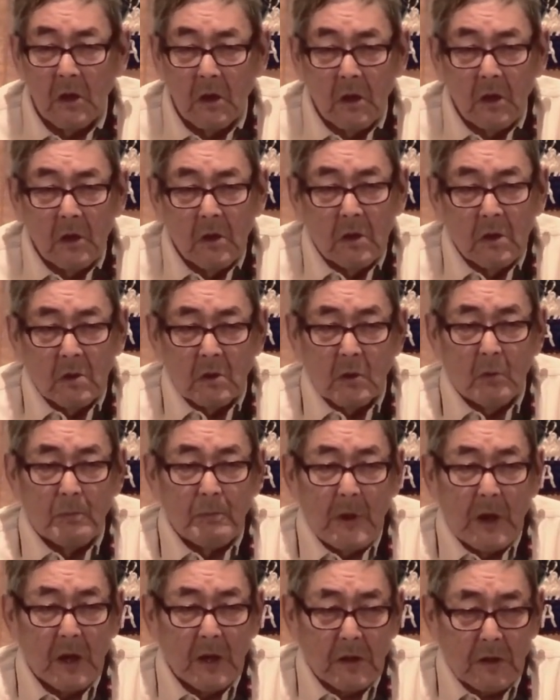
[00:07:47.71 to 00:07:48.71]
go back
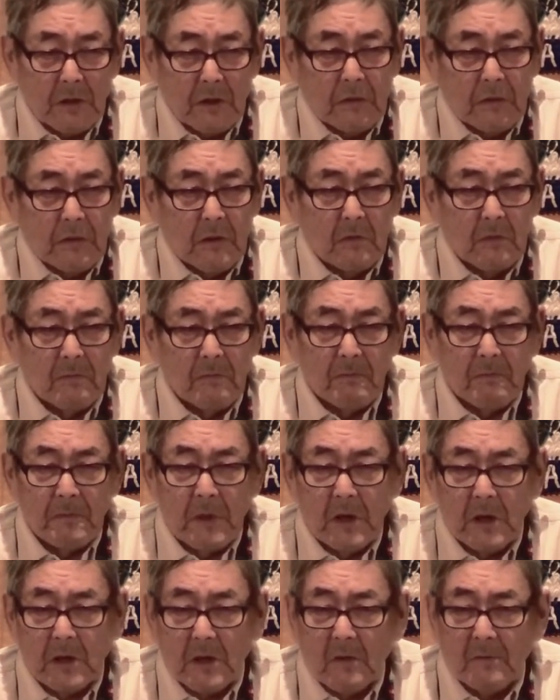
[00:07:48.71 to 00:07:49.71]
and pick
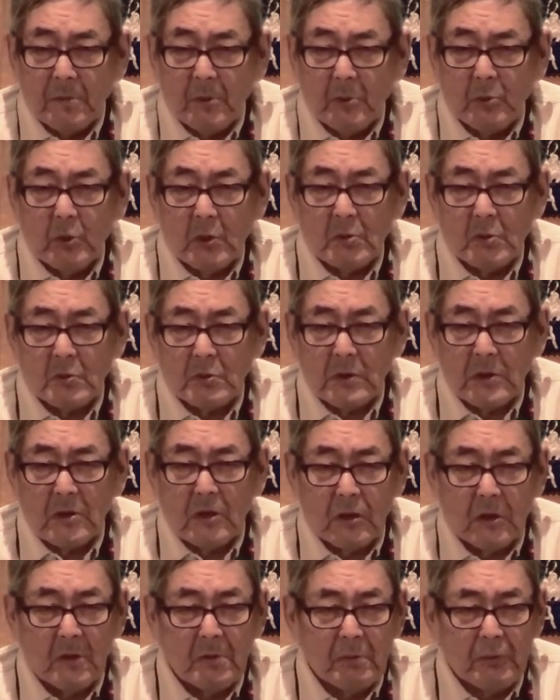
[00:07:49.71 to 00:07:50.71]
up where we
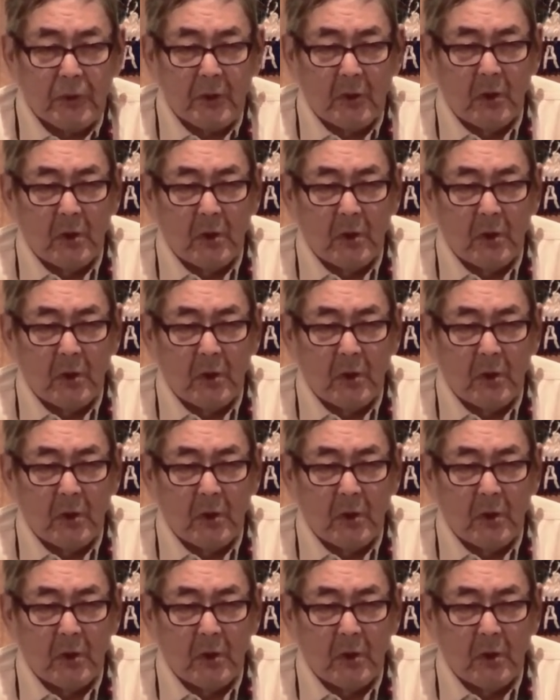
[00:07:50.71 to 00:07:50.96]
left off,